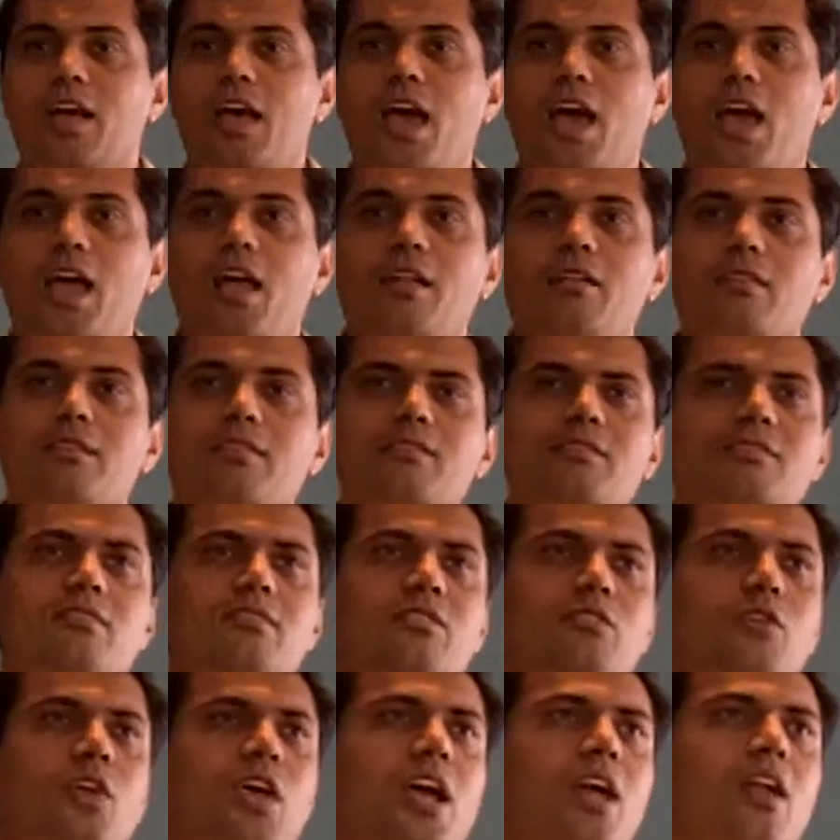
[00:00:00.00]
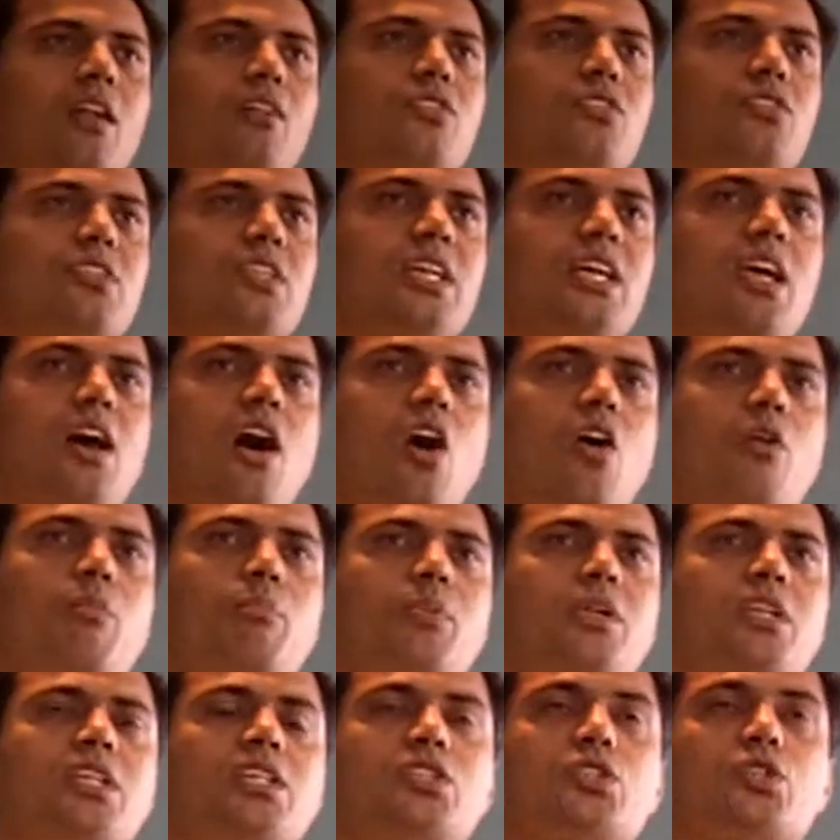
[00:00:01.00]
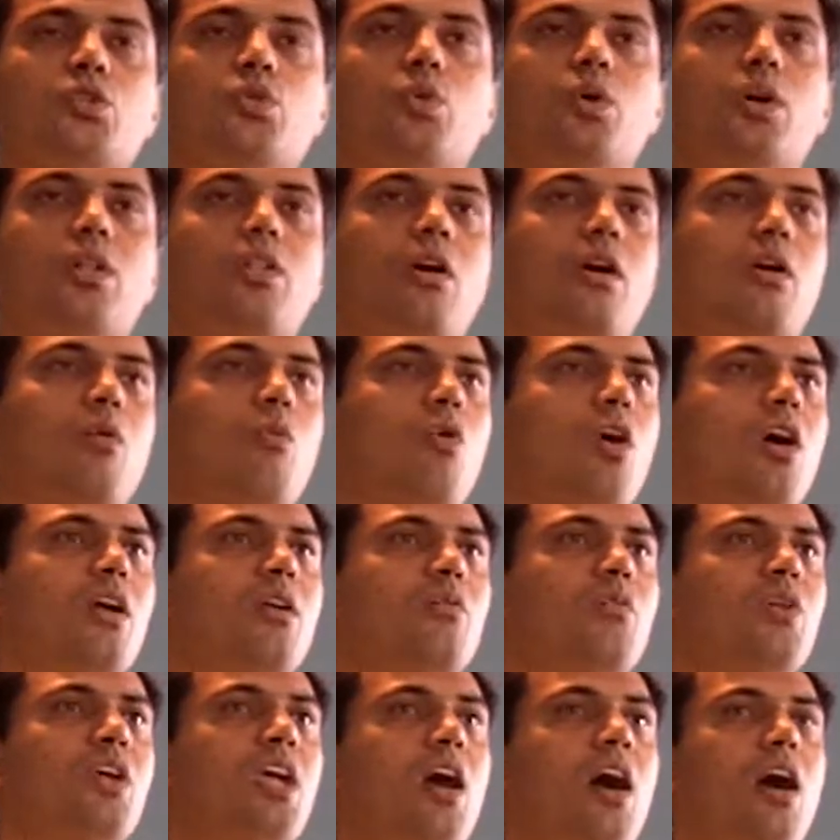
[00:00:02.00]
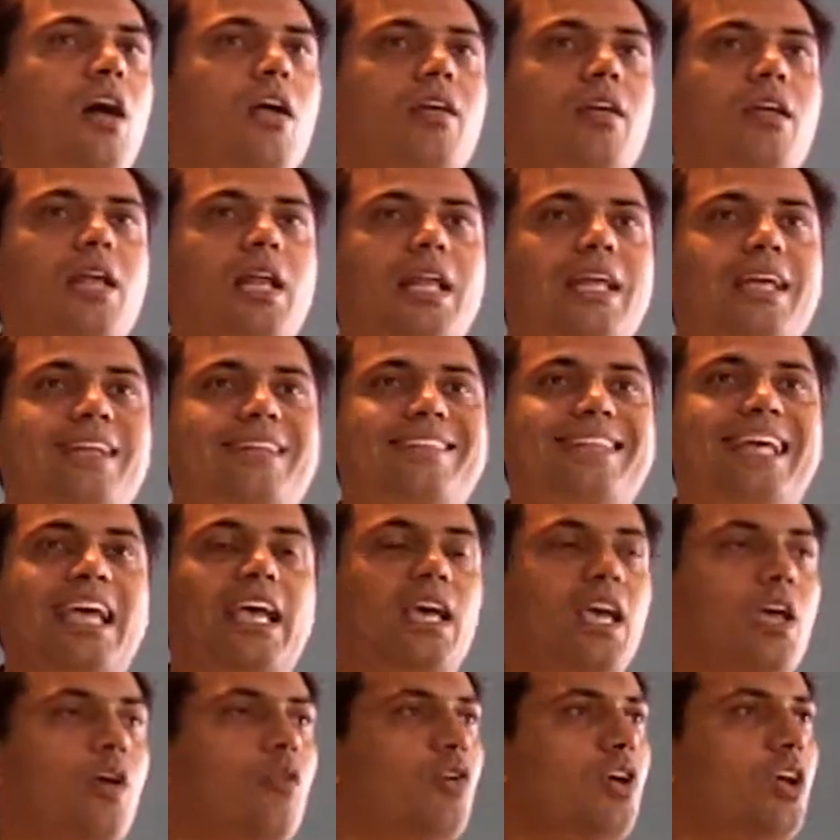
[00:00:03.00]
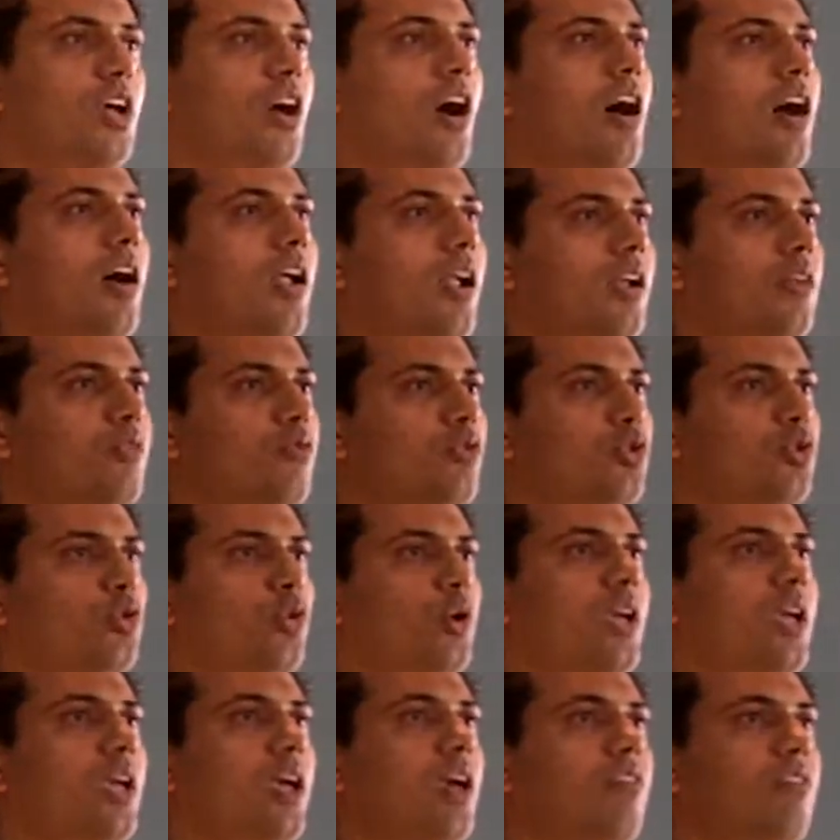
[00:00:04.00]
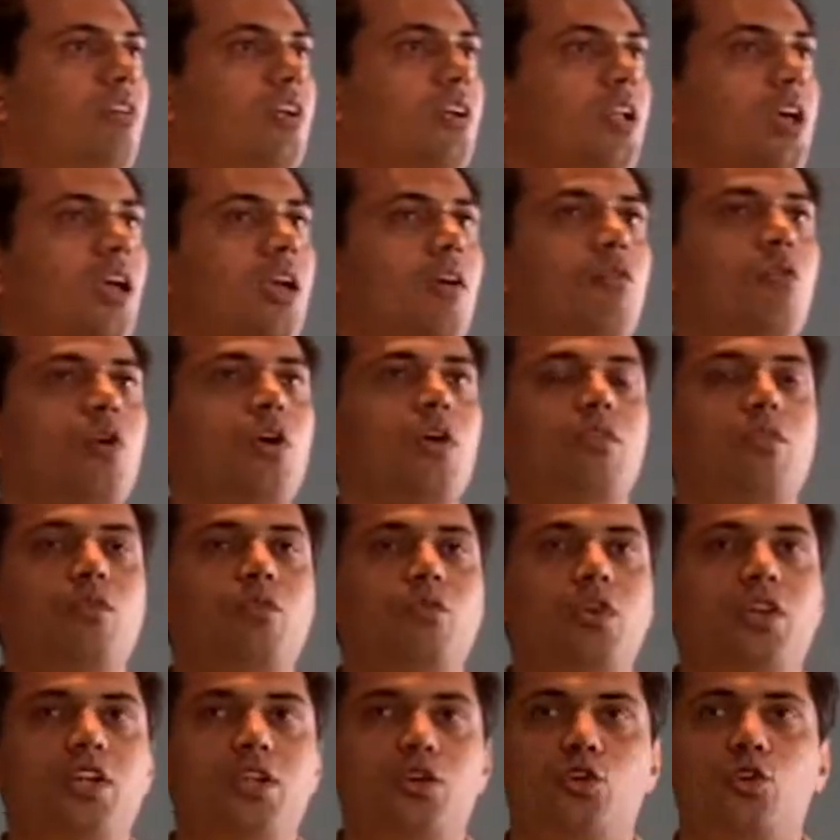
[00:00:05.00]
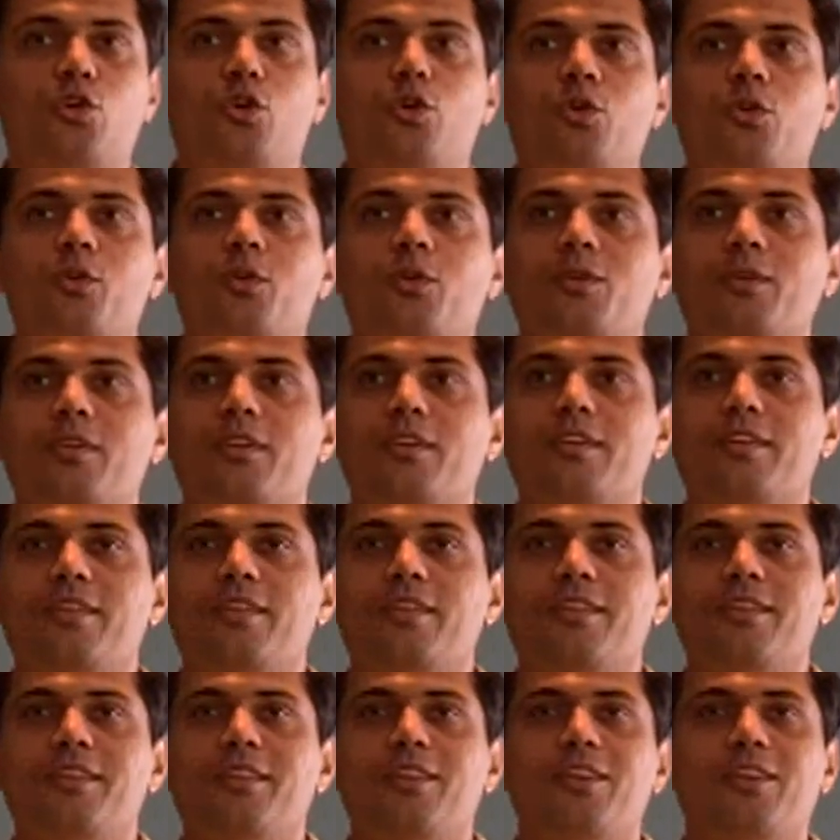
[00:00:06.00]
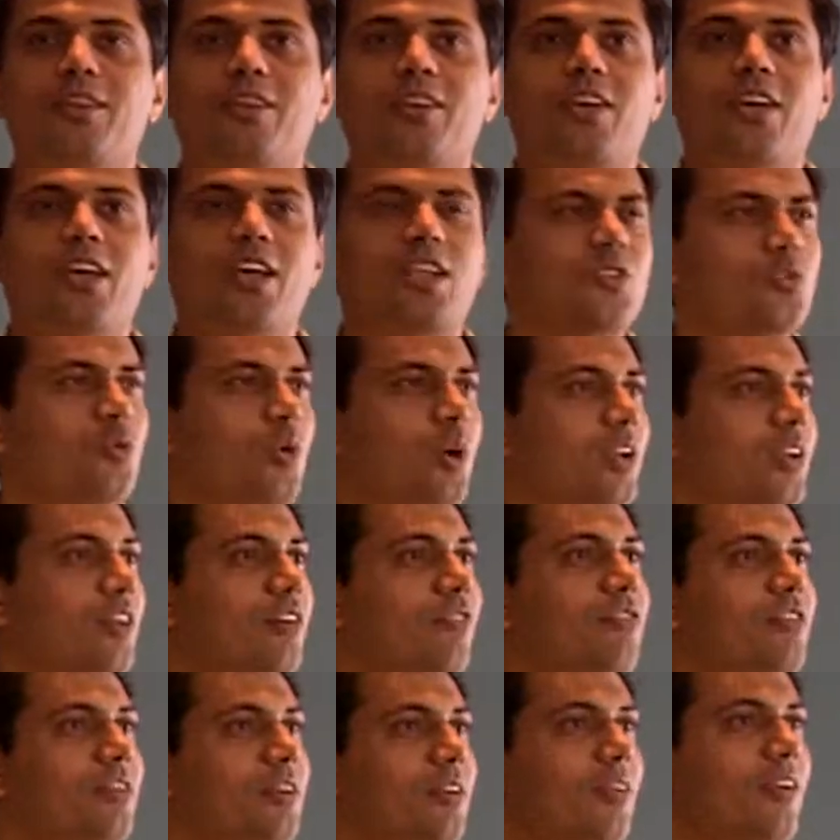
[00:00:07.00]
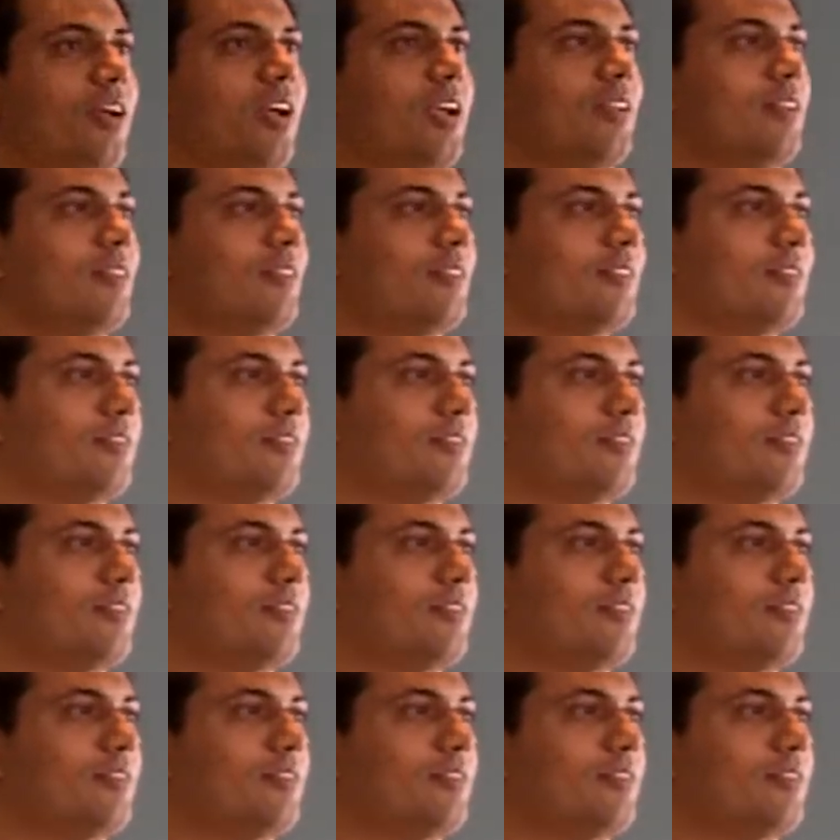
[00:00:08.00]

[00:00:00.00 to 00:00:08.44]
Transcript: And we kind of see how minuscule or what we are really thinking we are and doing every day what we do is quite different, right?